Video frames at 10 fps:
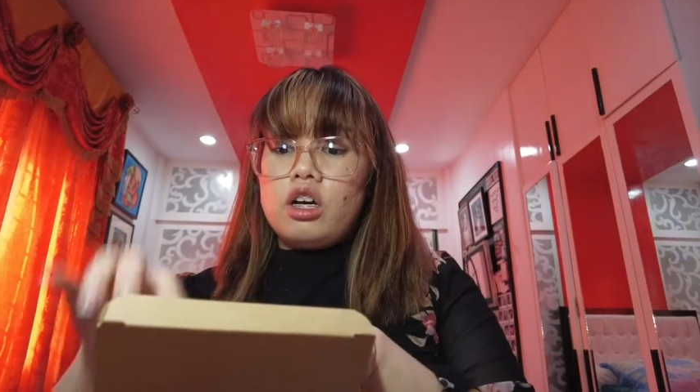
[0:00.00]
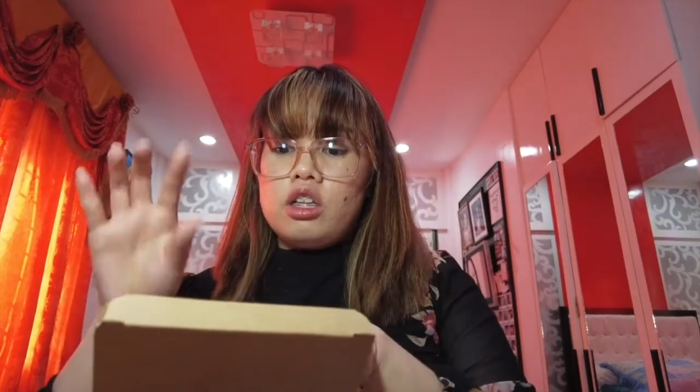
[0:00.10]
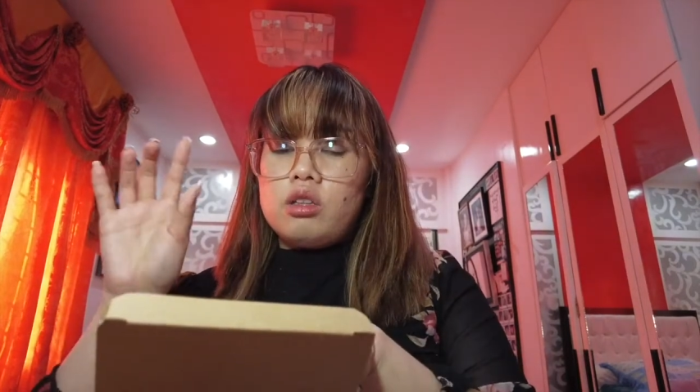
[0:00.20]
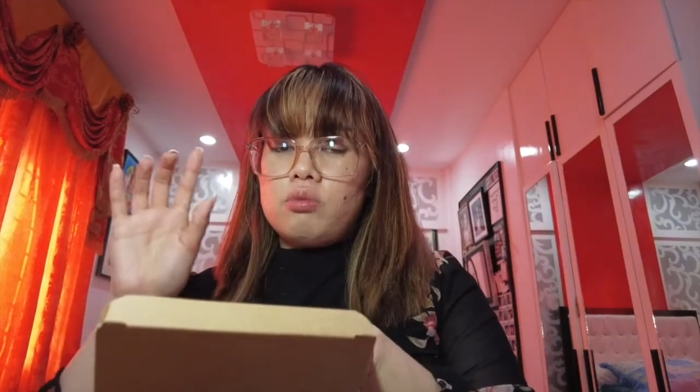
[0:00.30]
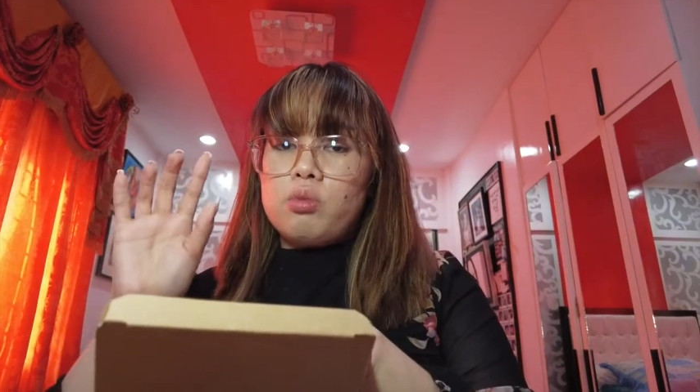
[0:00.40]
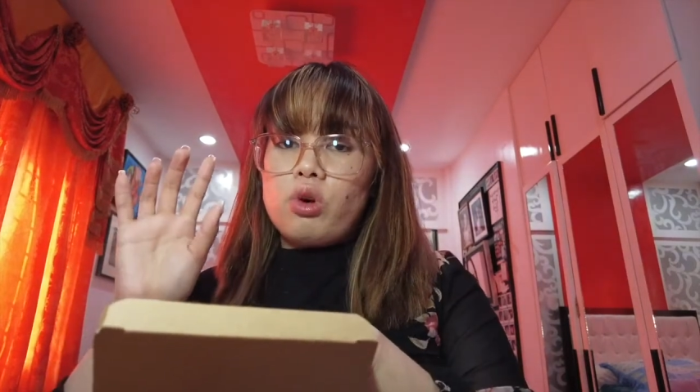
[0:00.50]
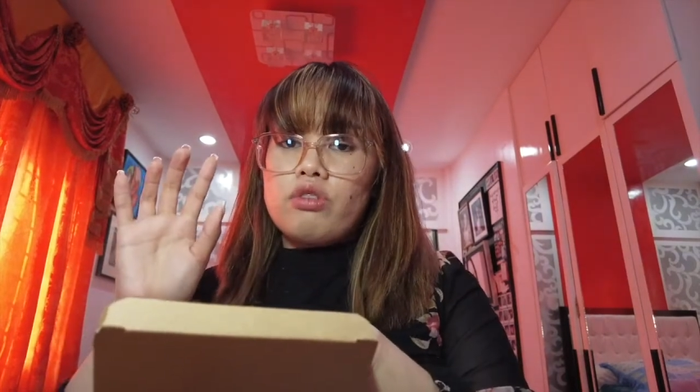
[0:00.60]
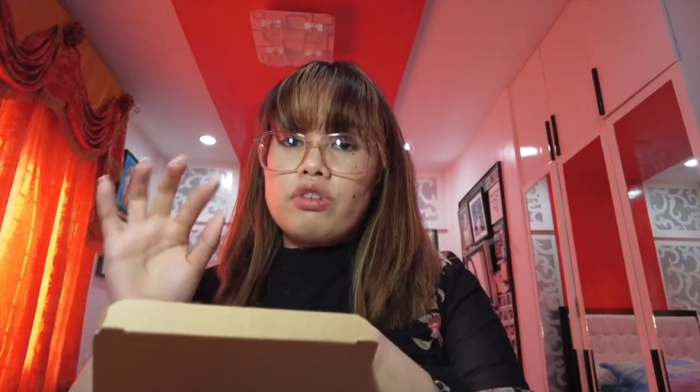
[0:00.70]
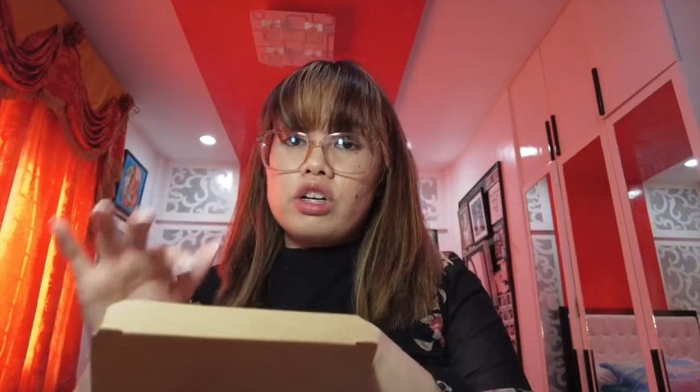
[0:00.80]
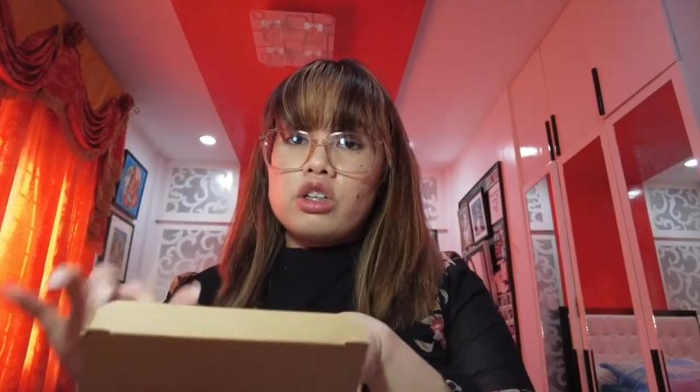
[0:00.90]
And
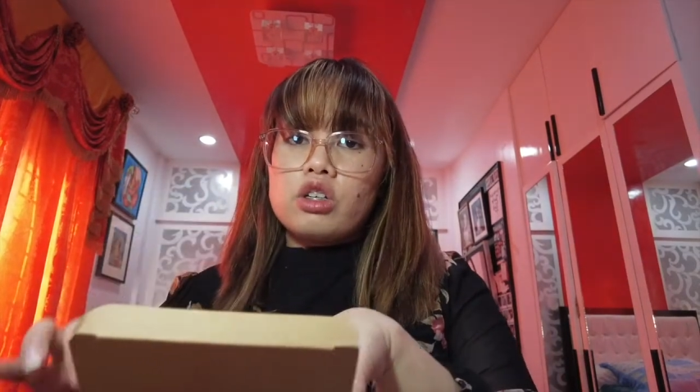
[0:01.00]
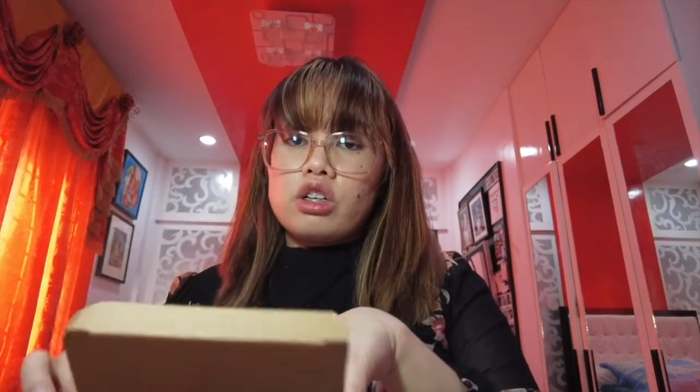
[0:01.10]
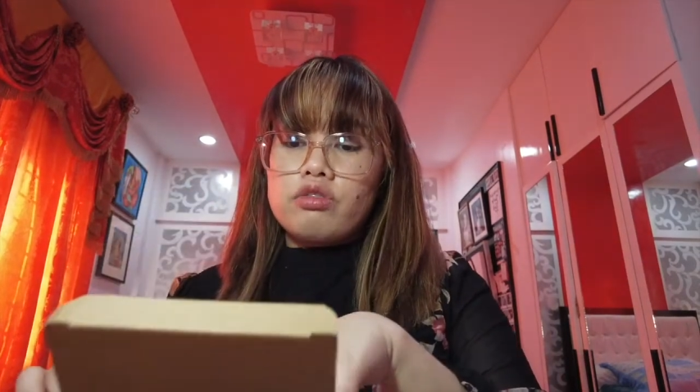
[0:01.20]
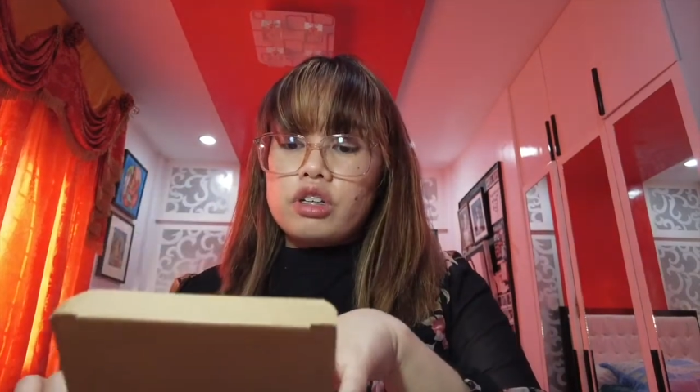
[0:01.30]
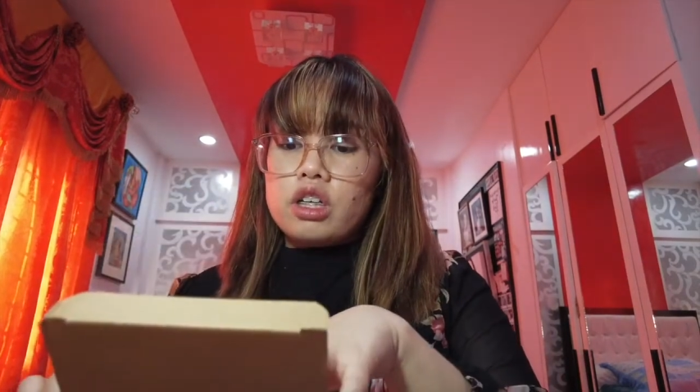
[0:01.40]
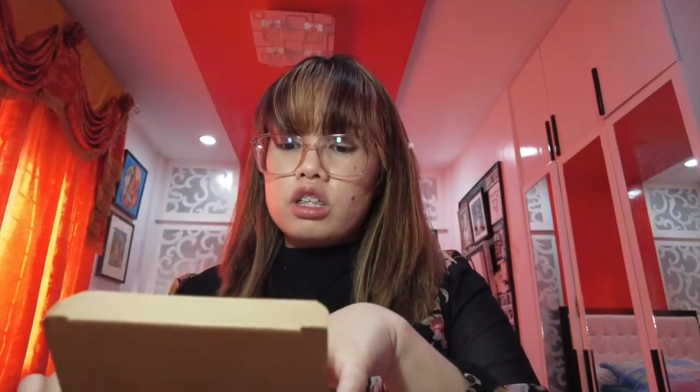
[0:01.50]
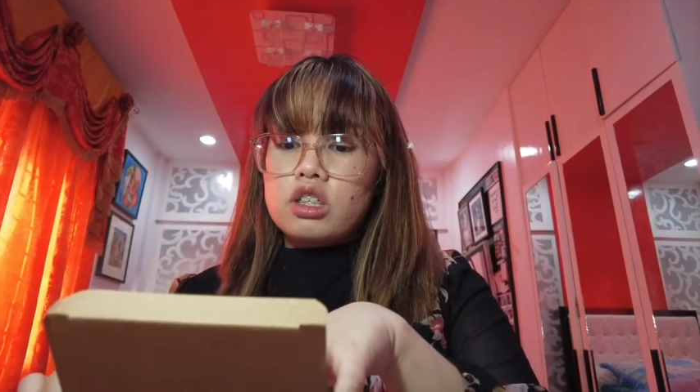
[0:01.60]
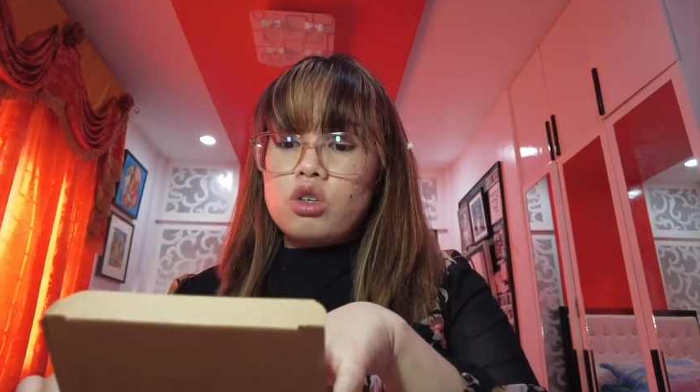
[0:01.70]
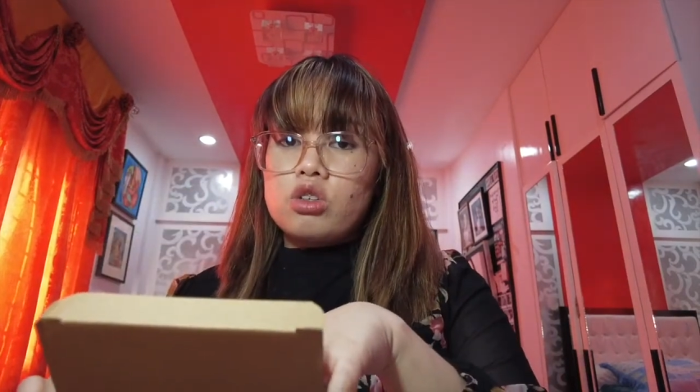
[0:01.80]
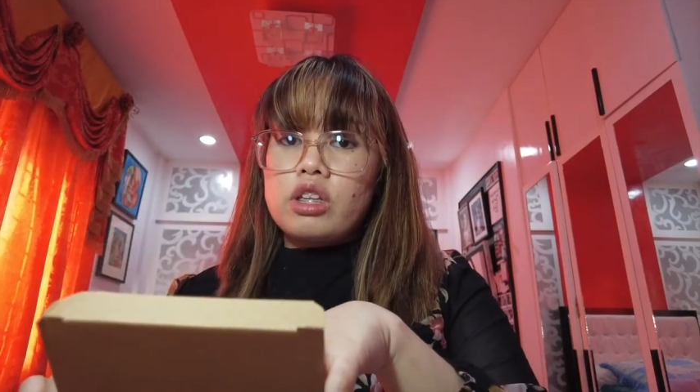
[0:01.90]
boyfriend and girlfriend kasi
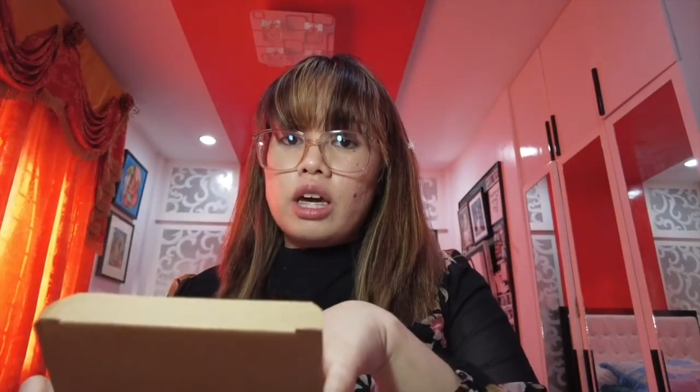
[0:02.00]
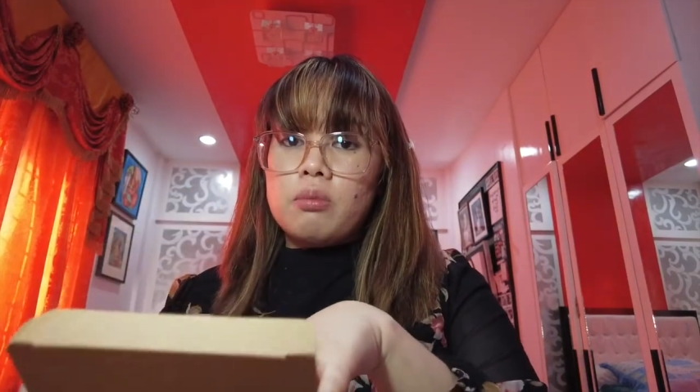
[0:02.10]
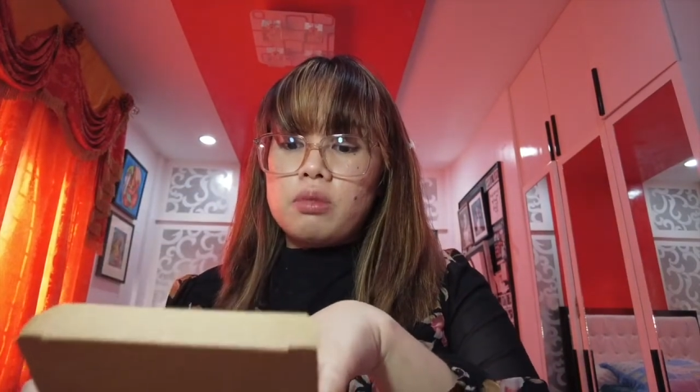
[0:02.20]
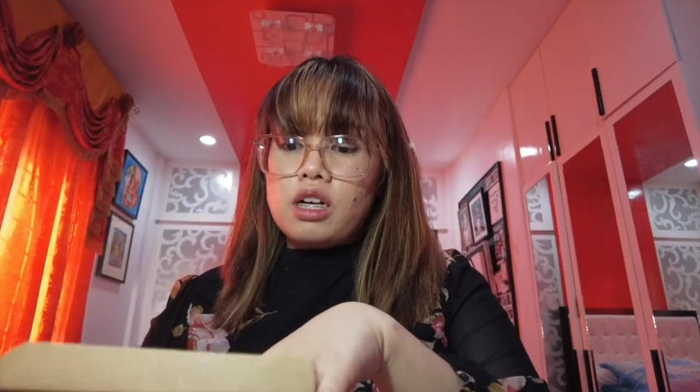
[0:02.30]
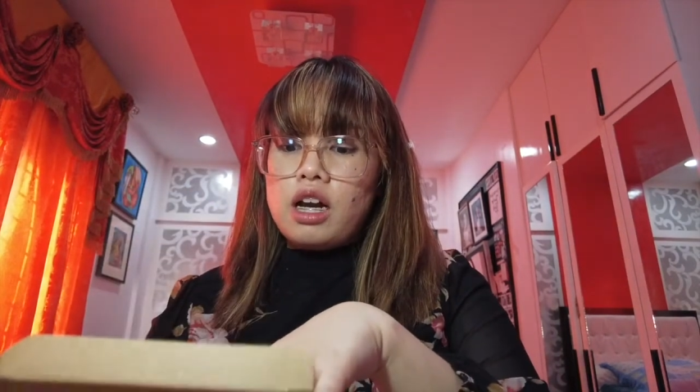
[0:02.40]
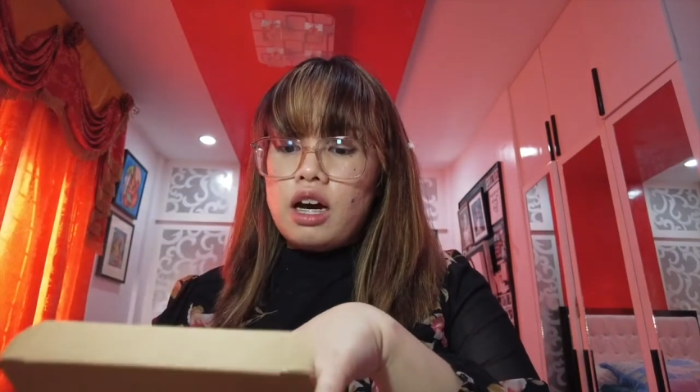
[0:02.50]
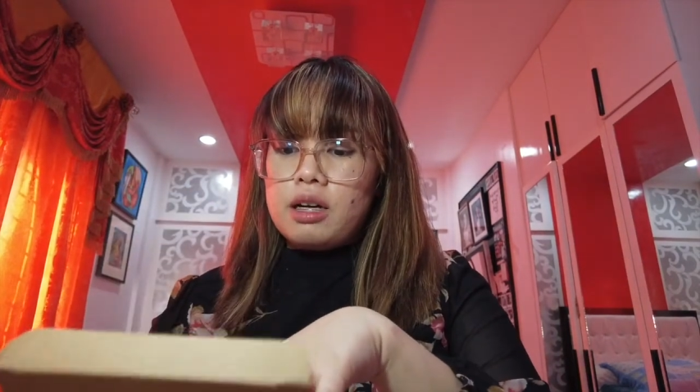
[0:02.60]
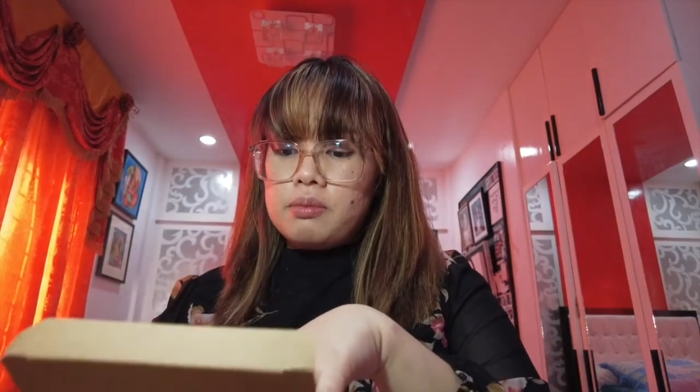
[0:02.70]
yung name nila.